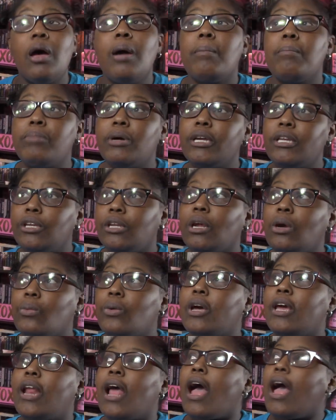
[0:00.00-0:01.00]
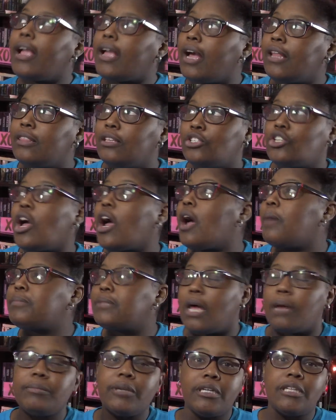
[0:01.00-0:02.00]
But you know what? I got the chops.
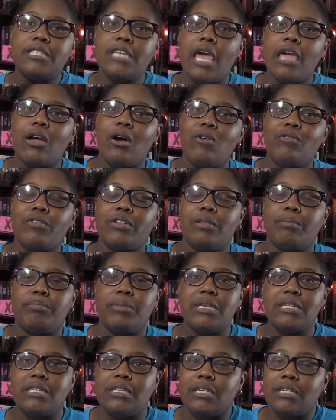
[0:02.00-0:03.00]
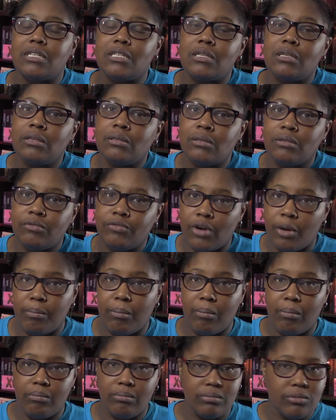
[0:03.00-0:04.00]
I'm going to take over the business
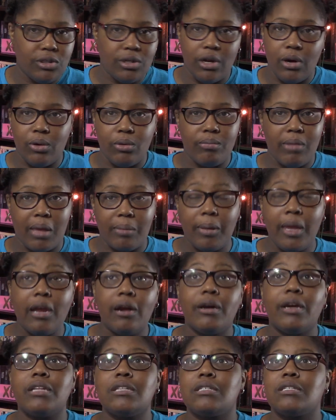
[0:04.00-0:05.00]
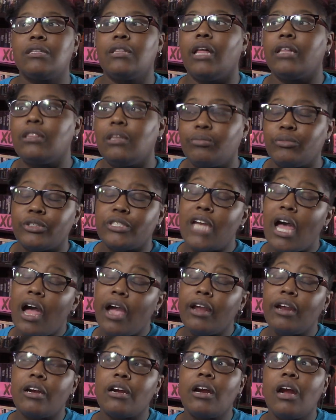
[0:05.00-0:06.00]
from, you know, my parents, let them
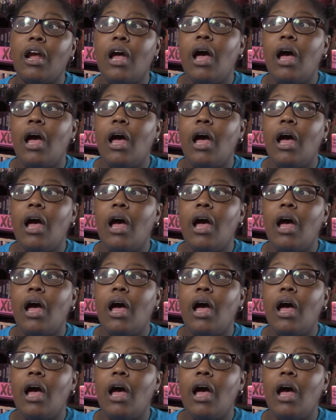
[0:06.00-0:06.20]
retire